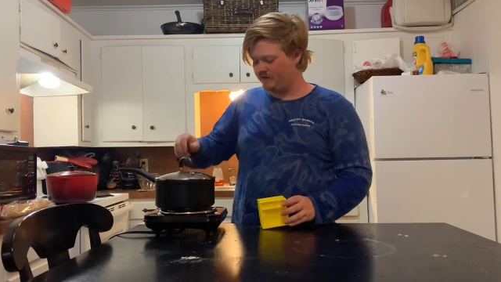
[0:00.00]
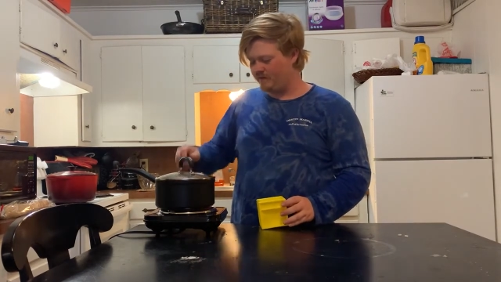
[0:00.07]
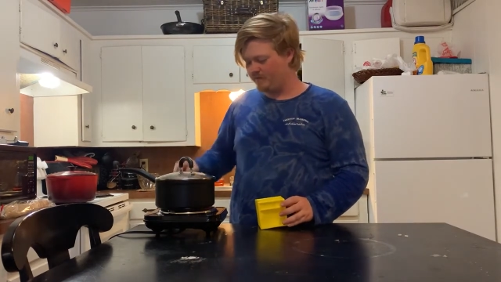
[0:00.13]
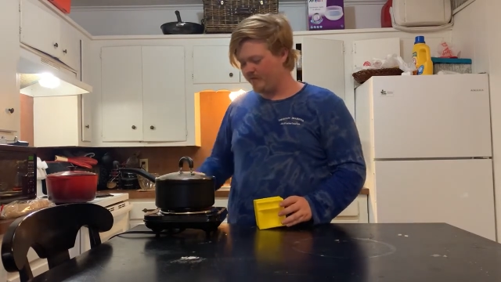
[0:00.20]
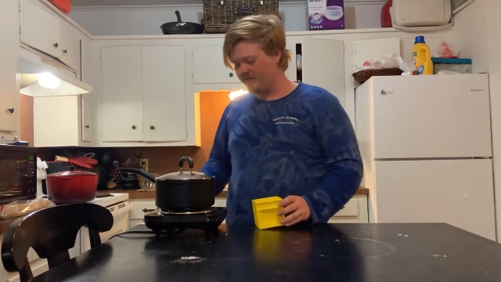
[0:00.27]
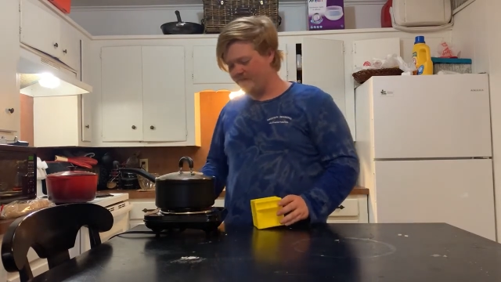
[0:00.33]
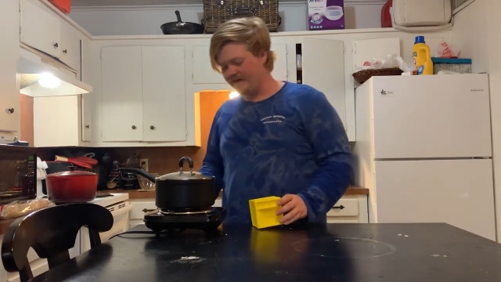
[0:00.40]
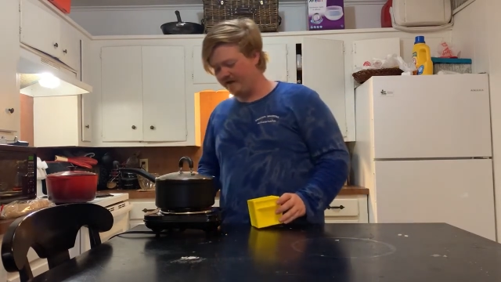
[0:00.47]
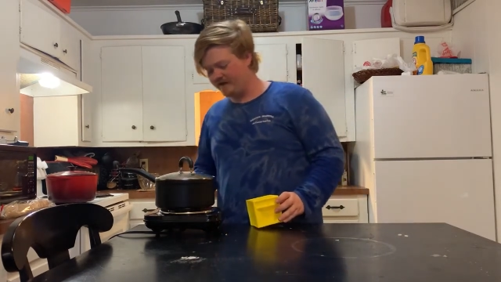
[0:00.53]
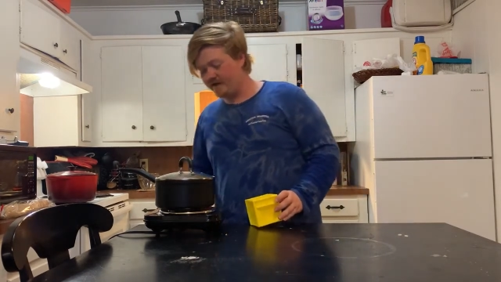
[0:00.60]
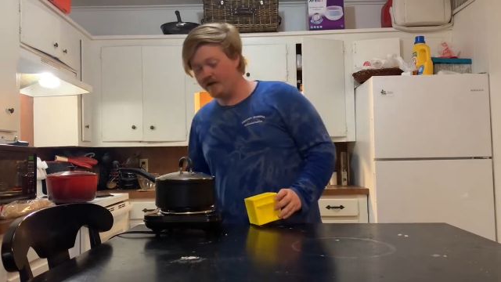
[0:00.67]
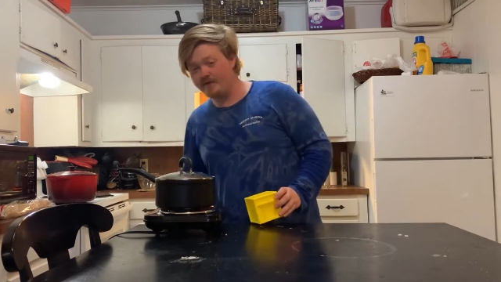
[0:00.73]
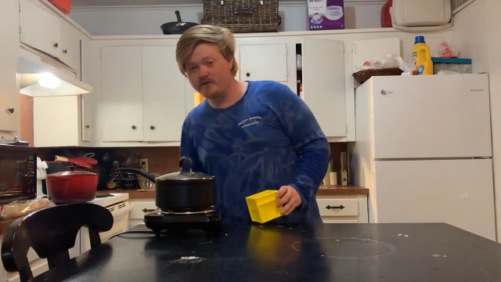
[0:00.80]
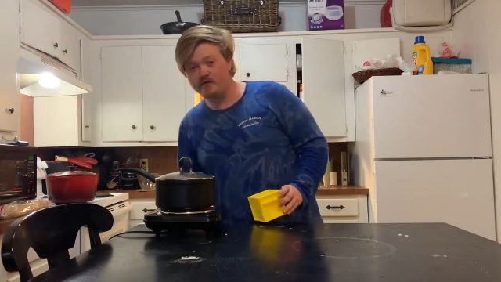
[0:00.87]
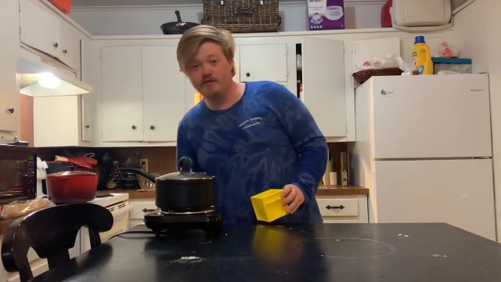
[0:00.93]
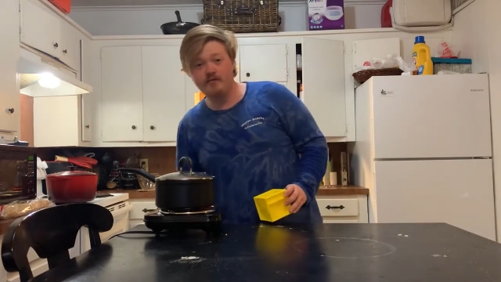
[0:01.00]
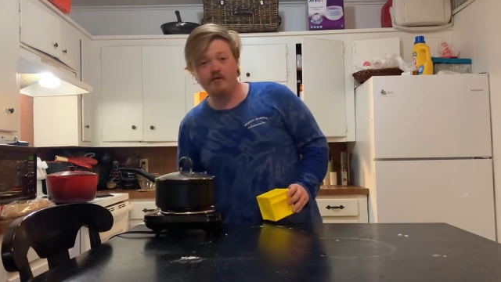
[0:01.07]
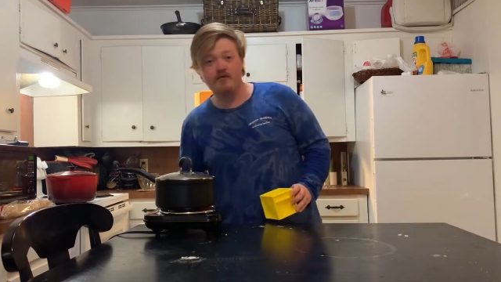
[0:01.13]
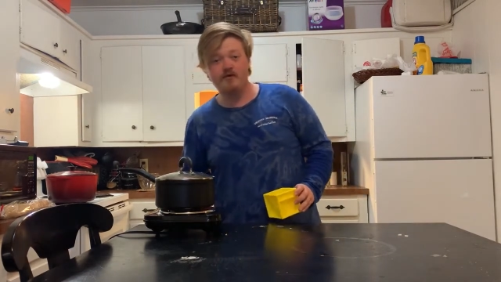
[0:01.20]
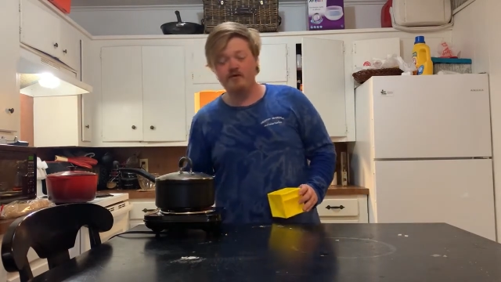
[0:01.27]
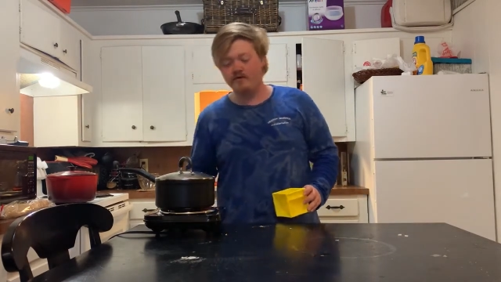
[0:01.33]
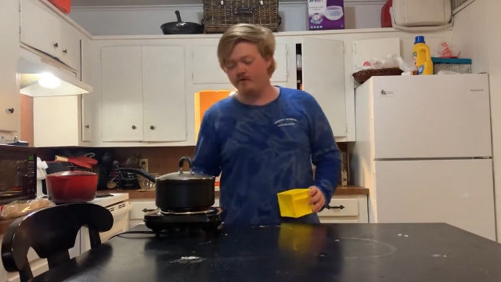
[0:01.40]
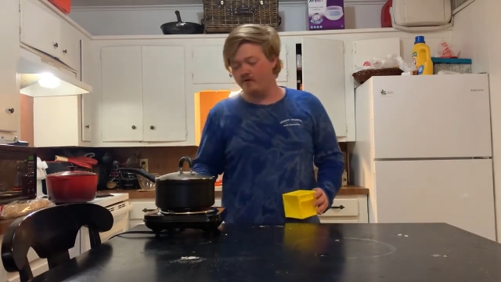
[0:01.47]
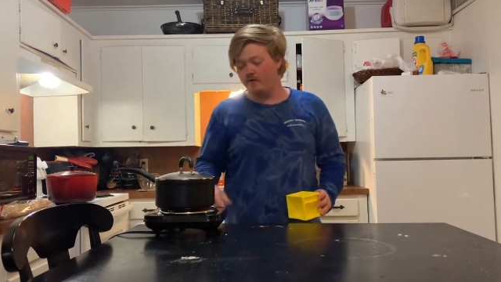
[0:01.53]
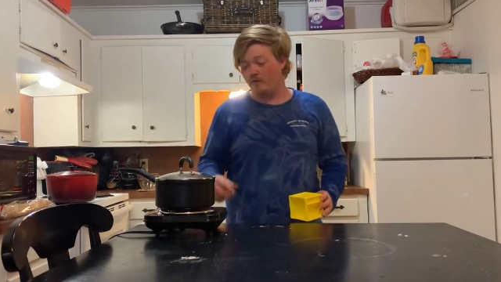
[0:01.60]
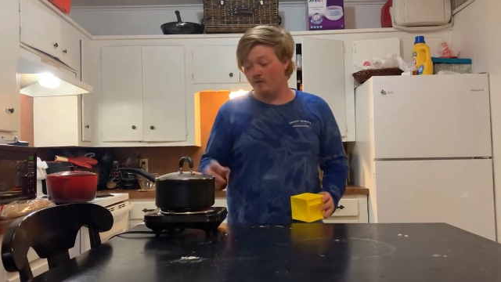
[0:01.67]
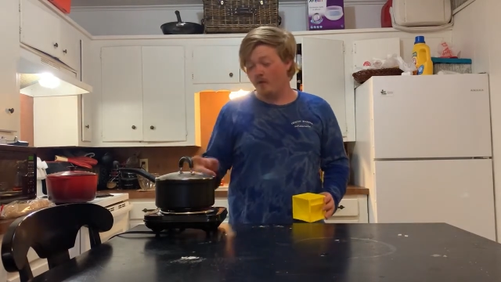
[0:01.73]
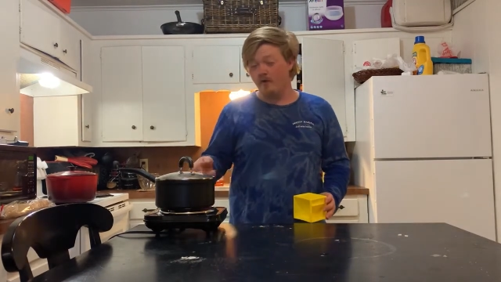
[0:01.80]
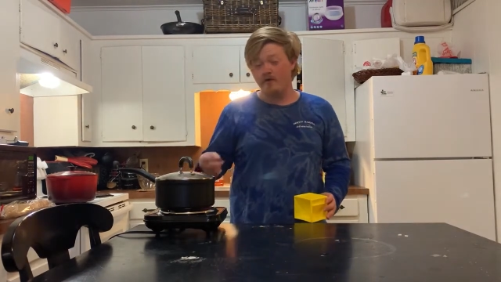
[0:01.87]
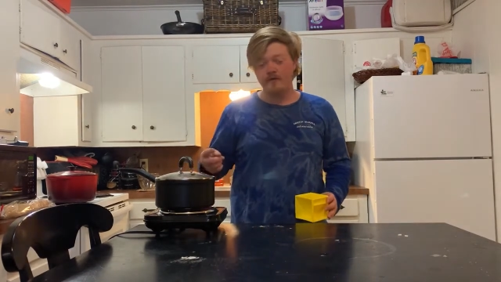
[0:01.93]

Bring it back up to a boil, a rolling